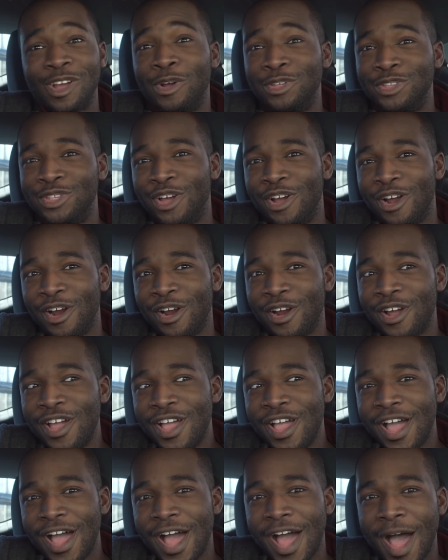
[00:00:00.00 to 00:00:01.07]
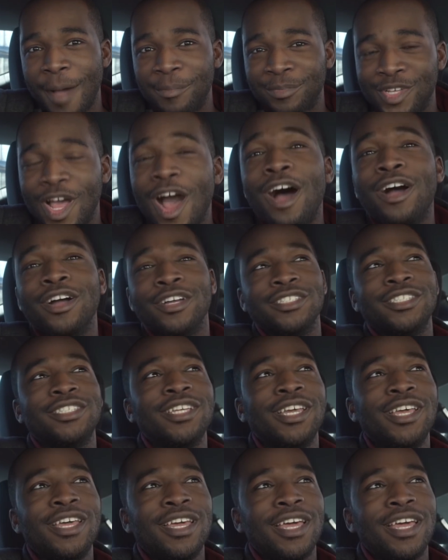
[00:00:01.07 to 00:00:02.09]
on their cars.